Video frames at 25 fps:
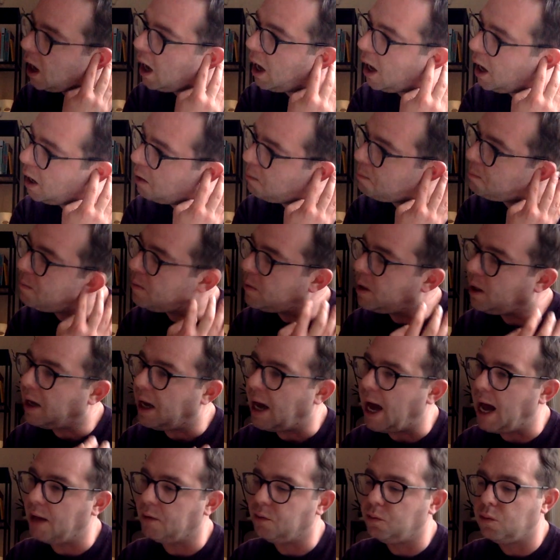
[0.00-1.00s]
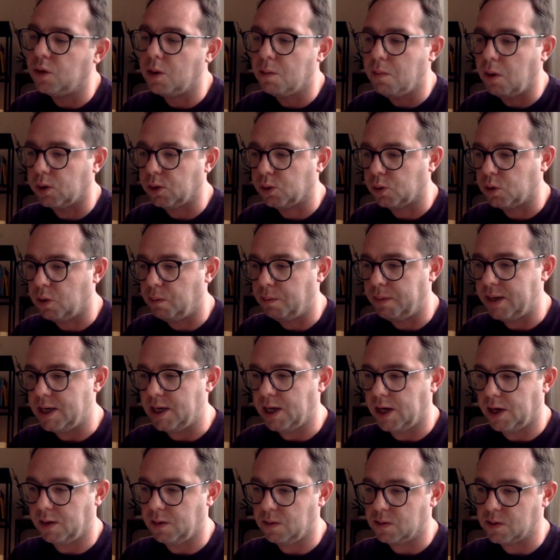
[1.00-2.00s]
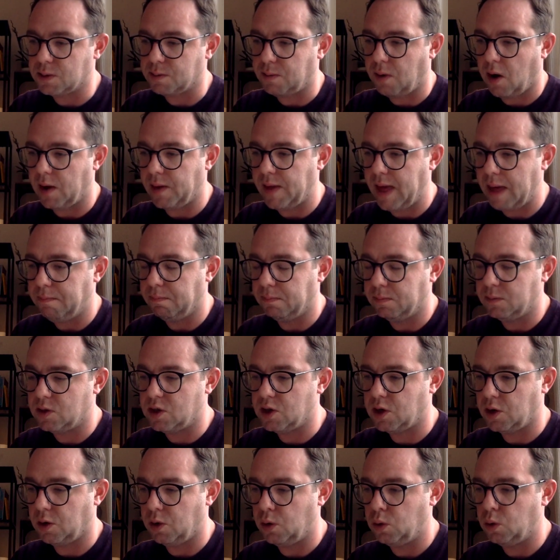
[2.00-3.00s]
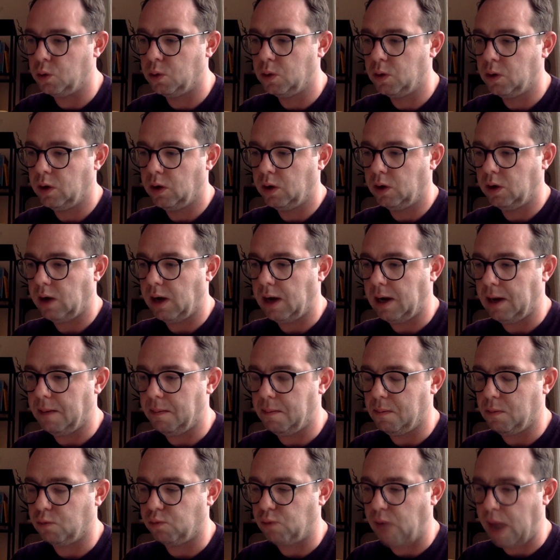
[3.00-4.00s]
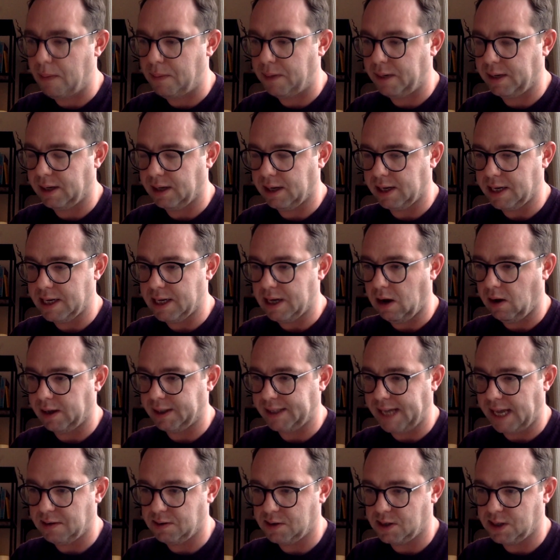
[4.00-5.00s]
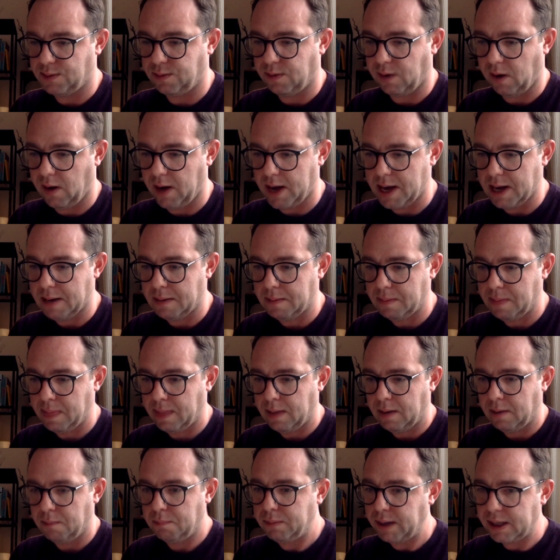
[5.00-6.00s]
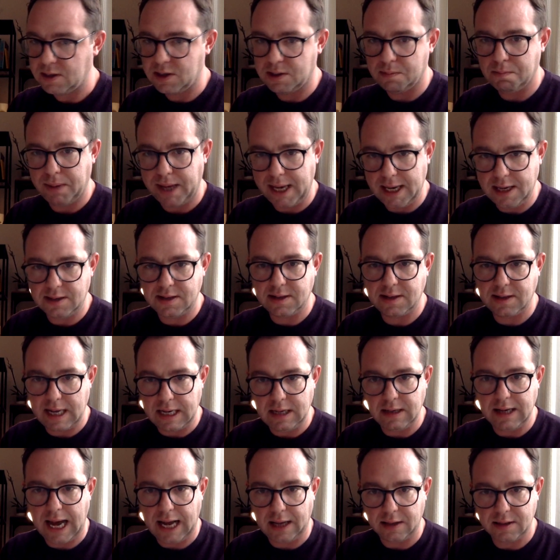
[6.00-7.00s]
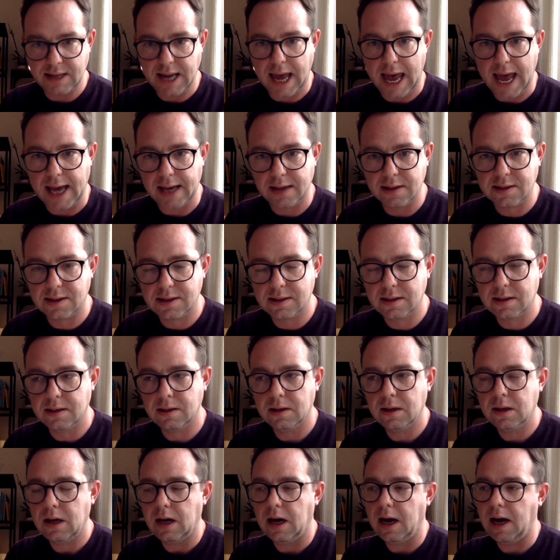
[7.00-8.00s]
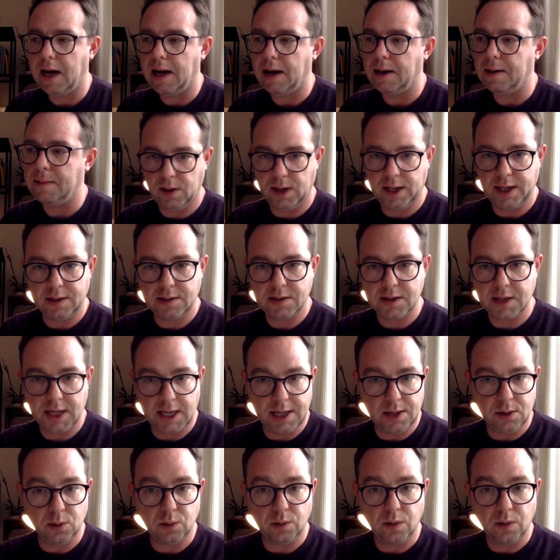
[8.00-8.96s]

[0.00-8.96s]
And the model can be used by them to rapidly identify bits and pieces in that text related to legal